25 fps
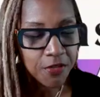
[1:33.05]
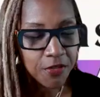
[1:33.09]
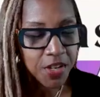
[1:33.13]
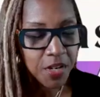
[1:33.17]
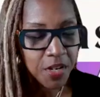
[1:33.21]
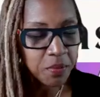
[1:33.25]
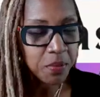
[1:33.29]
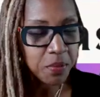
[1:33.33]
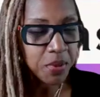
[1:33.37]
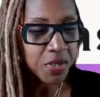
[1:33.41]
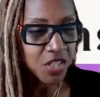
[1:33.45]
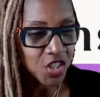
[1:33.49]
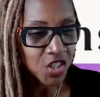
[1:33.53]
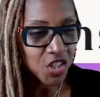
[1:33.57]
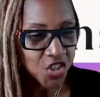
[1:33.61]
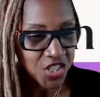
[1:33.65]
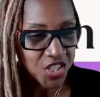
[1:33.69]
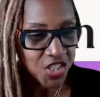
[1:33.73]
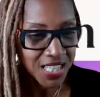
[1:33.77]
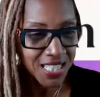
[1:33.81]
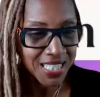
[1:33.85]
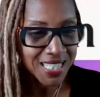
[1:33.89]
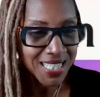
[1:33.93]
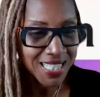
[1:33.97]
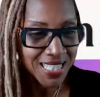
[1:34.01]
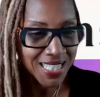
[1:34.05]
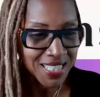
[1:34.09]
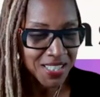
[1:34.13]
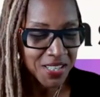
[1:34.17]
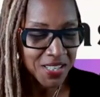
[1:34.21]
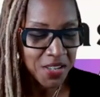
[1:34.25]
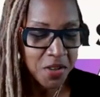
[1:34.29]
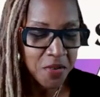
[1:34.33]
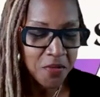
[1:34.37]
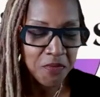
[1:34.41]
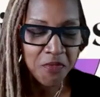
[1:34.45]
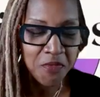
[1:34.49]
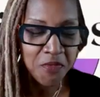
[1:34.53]
Freedom Positioning
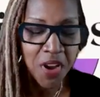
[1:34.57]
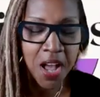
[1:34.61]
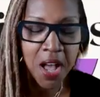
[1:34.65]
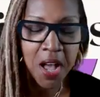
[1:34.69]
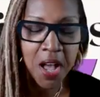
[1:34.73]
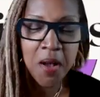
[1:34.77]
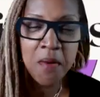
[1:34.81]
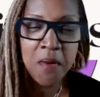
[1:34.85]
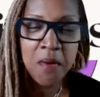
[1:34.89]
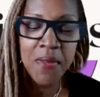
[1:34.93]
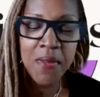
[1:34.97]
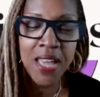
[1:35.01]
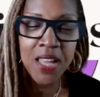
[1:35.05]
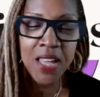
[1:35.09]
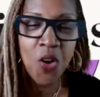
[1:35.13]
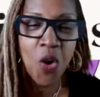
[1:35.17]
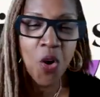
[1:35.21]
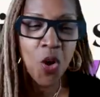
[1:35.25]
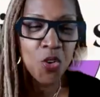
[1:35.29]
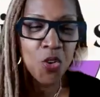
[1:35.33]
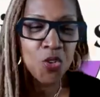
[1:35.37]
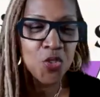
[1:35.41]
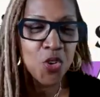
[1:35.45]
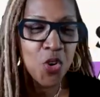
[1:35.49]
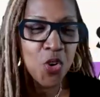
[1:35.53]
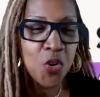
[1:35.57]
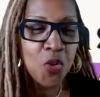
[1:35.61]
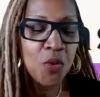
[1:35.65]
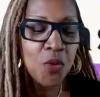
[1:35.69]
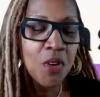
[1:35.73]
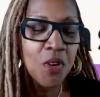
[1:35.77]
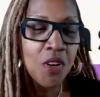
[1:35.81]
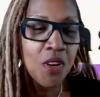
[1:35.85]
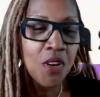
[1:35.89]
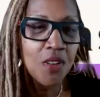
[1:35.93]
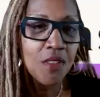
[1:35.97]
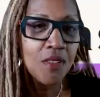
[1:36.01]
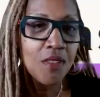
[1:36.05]
System, and
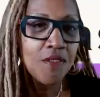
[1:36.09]
also